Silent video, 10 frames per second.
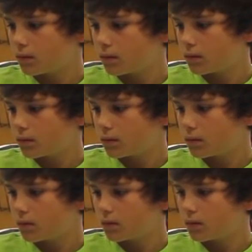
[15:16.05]

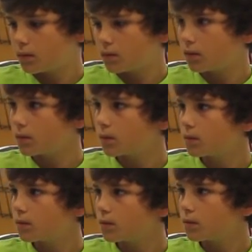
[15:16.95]

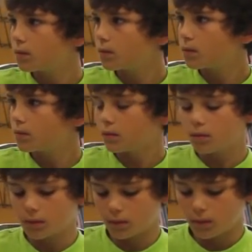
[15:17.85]

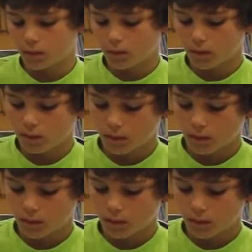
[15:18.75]
No words are spoken by the person on screen.